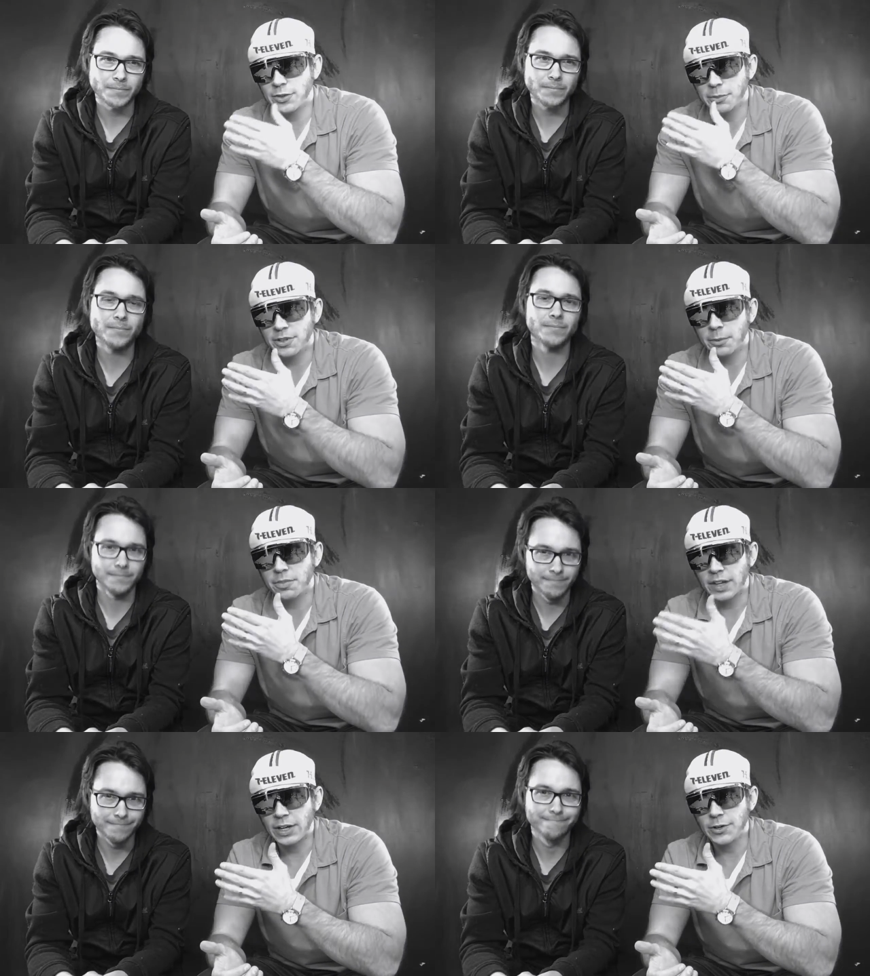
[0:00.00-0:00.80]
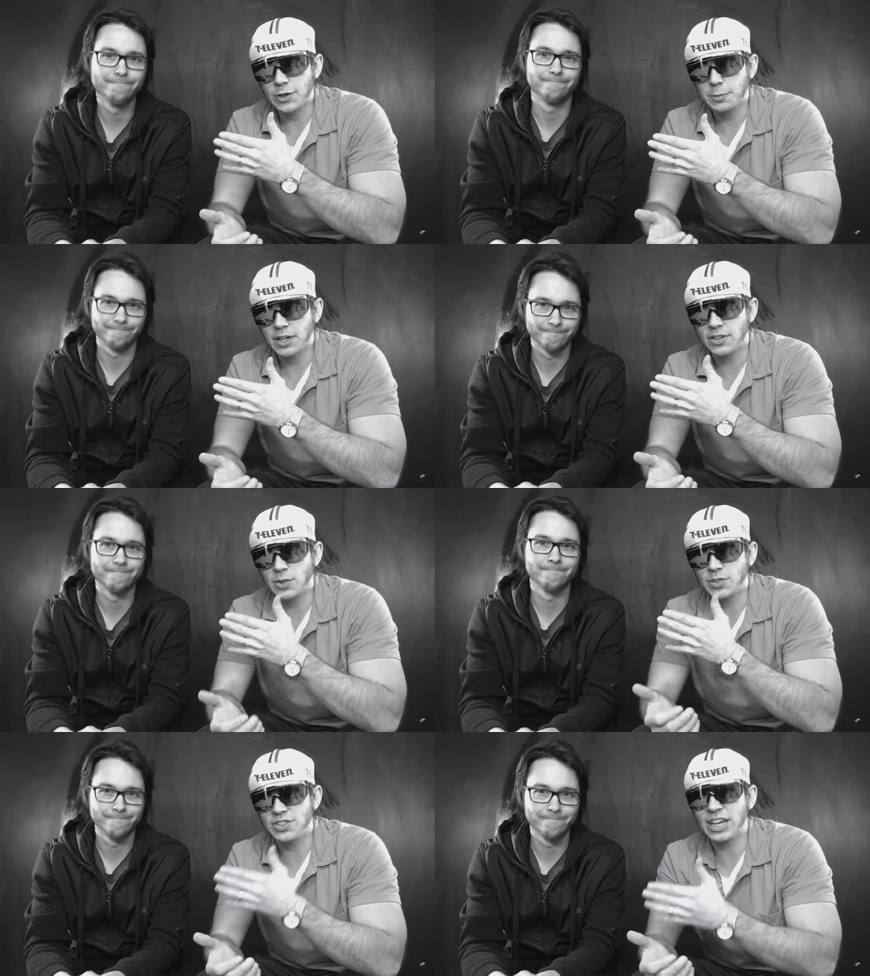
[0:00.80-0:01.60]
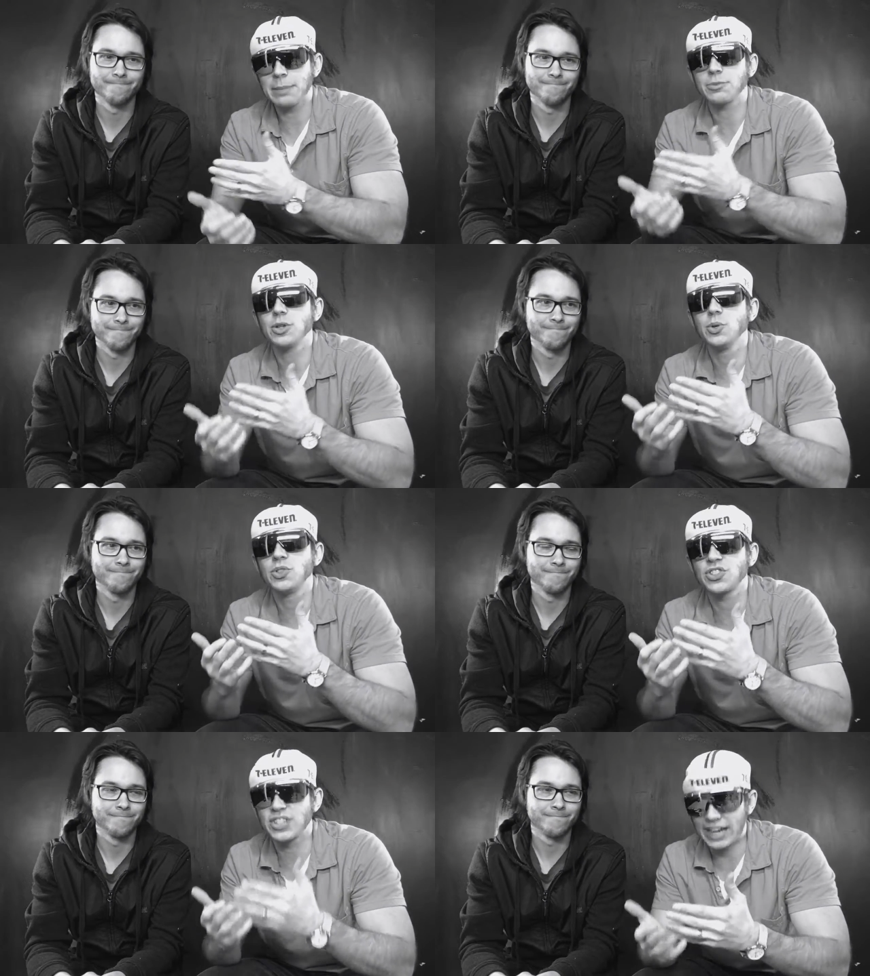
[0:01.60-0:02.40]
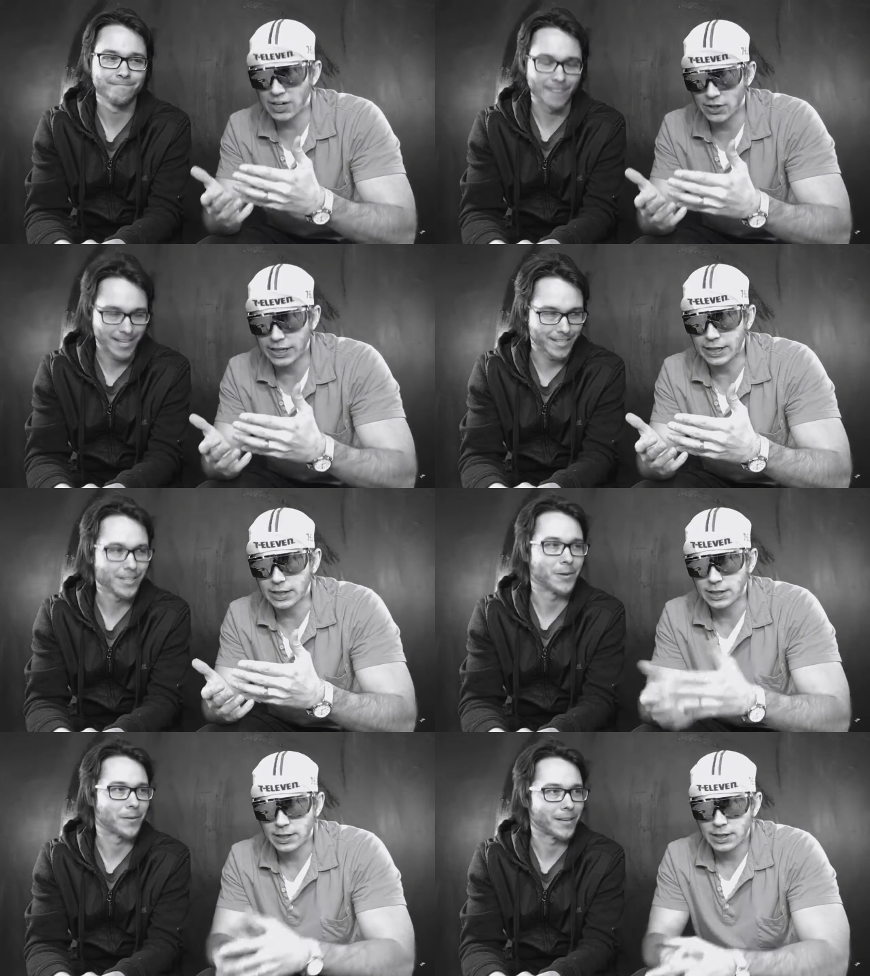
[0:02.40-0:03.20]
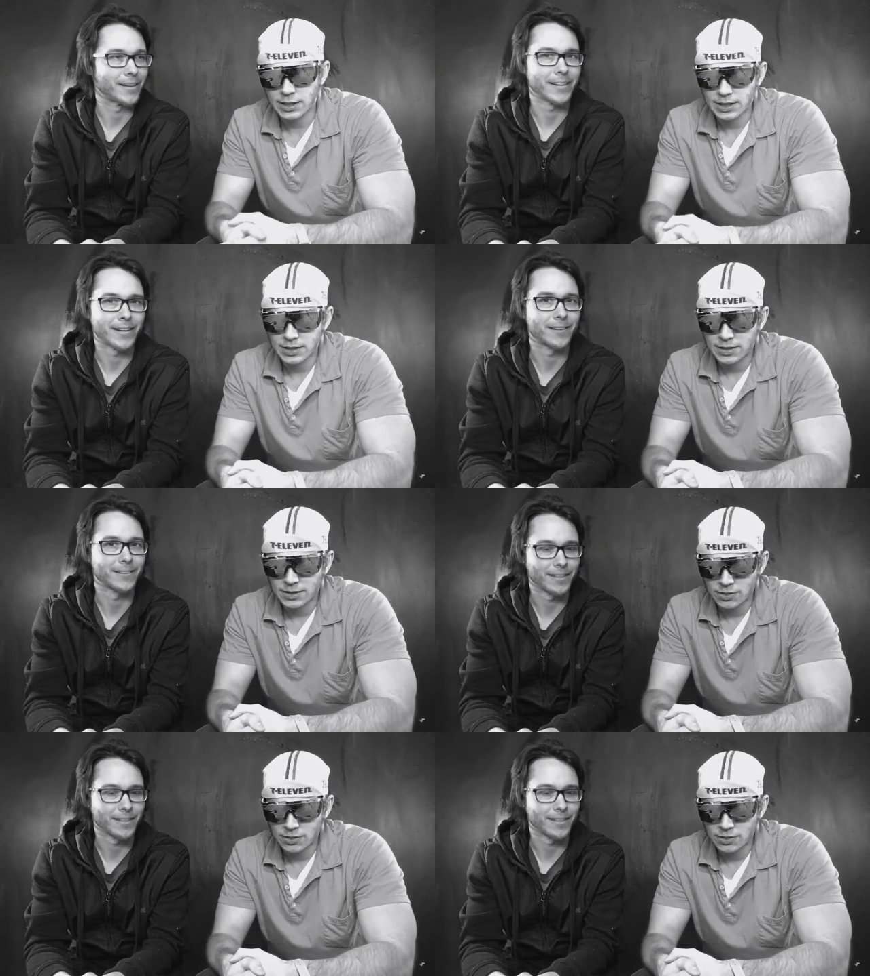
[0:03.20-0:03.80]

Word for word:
Speaker 1: from some theaters because it was deemed too scary. I did know that. Yeah.